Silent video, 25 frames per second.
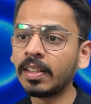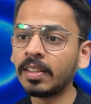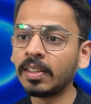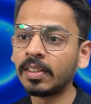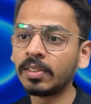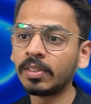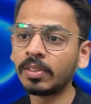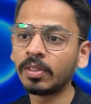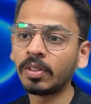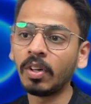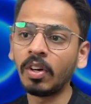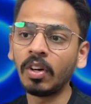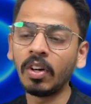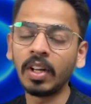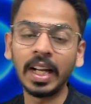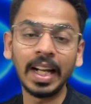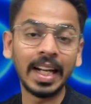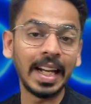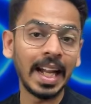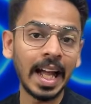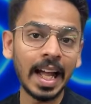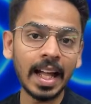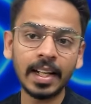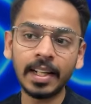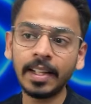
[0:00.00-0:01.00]
or an
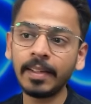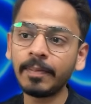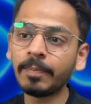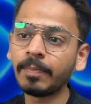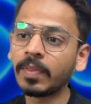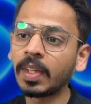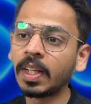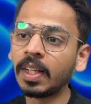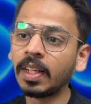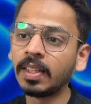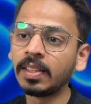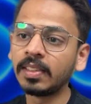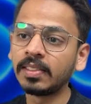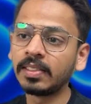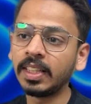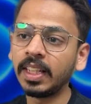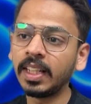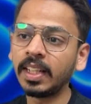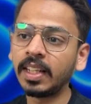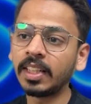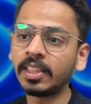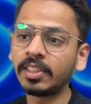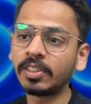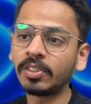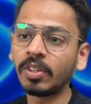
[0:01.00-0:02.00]
array,
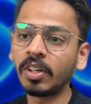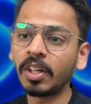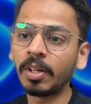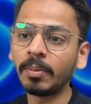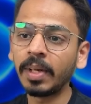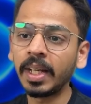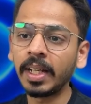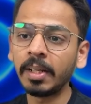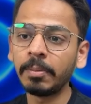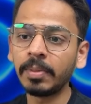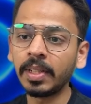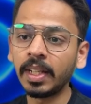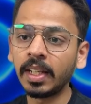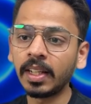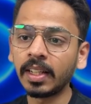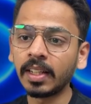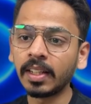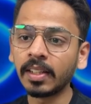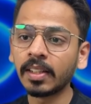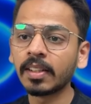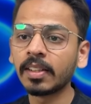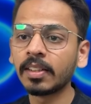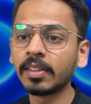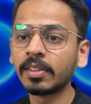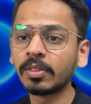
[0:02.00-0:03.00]
secrets dot my API key.
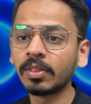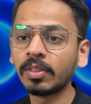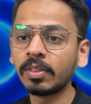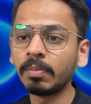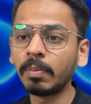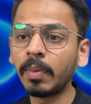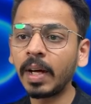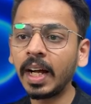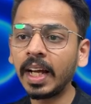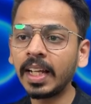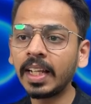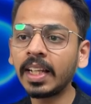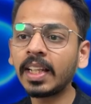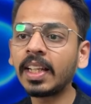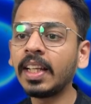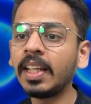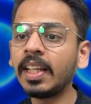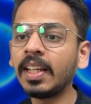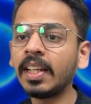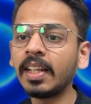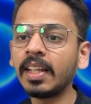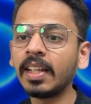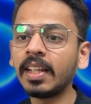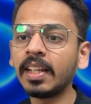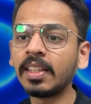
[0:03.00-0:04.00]
So my
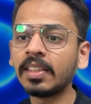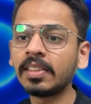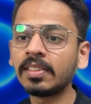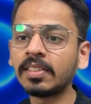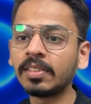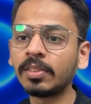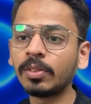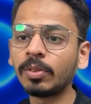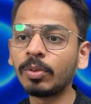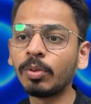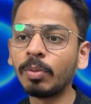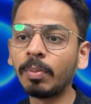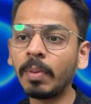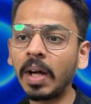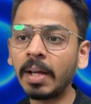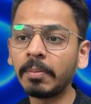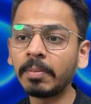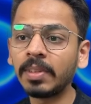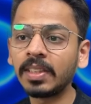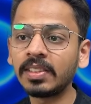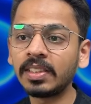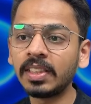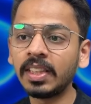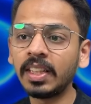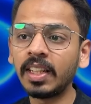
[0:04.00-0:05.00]
key is to map the
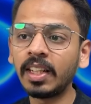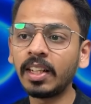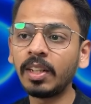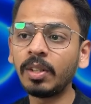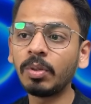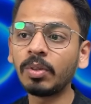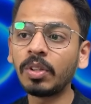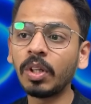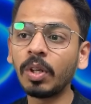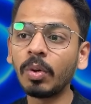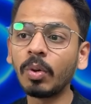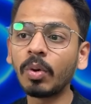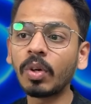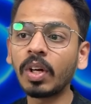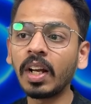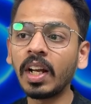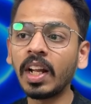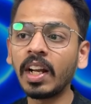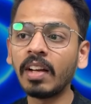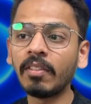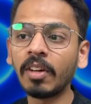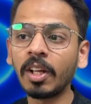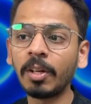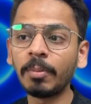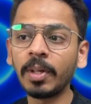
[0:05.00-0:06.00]
secret to the local
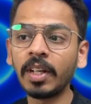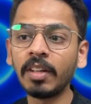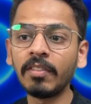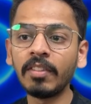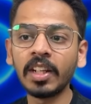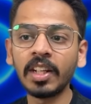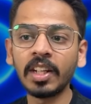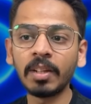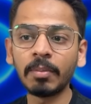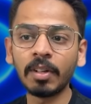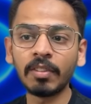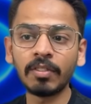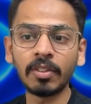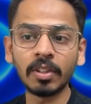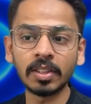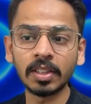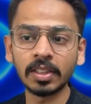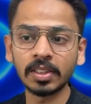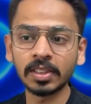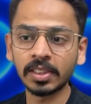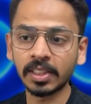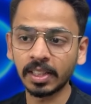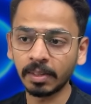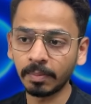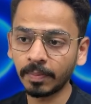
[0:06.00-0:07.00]
environment variable for this
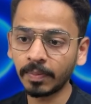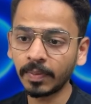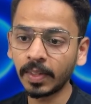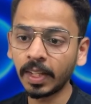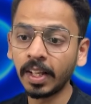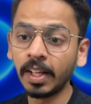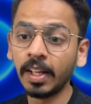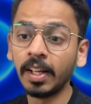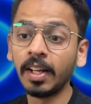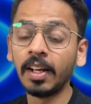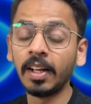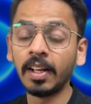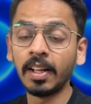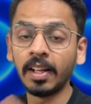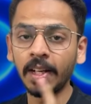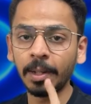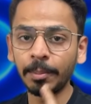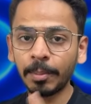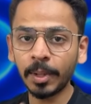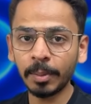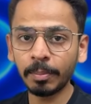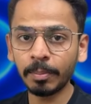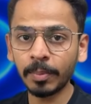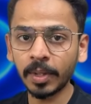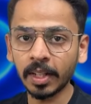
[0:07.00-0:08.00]
step.
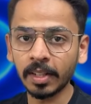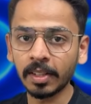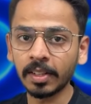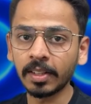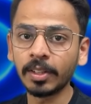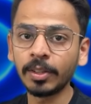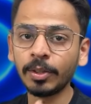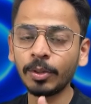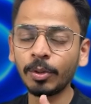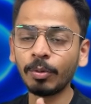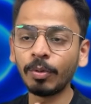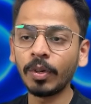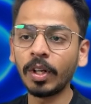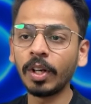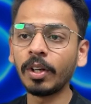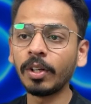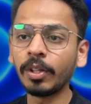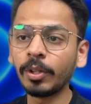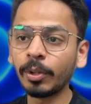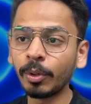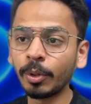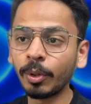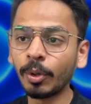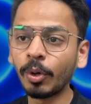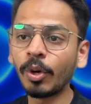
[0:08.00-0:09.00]
Remember,
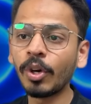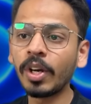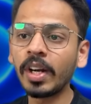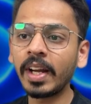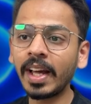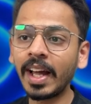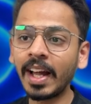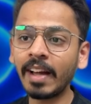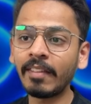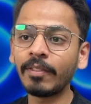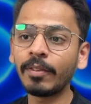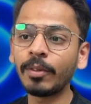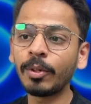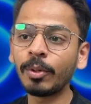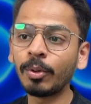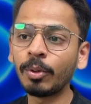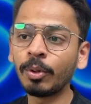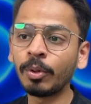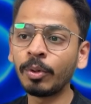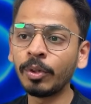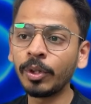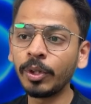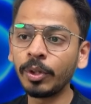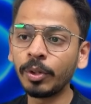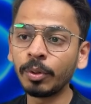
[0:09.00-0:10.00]
you don't have
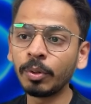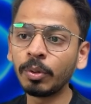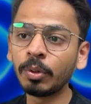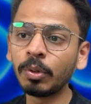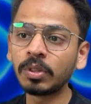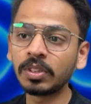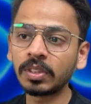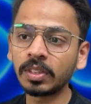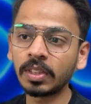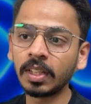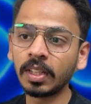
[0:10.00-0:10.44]
to use